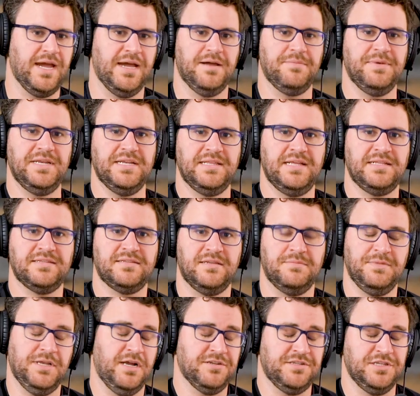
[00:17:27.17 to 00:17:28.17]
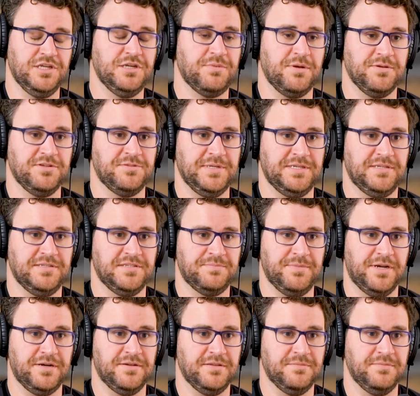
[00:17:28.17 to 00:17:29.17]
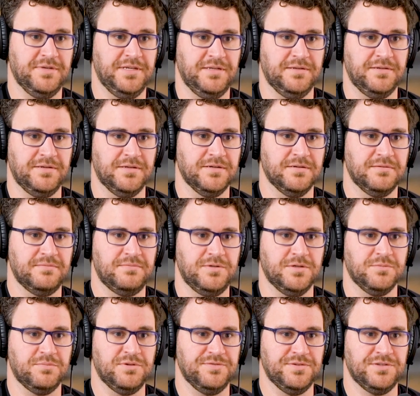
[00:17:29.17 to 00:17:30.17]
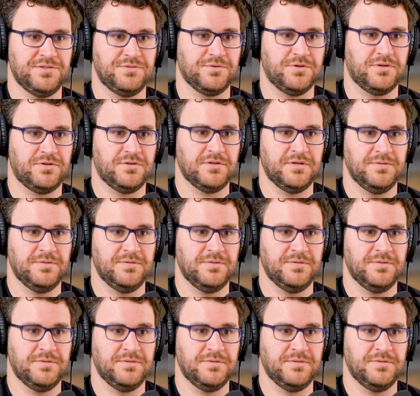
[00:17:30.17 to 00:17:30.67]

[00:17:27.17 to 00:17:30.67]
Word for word: I mean that's. I mean, honestly, you can probably speak to this better than me in your you know previous role,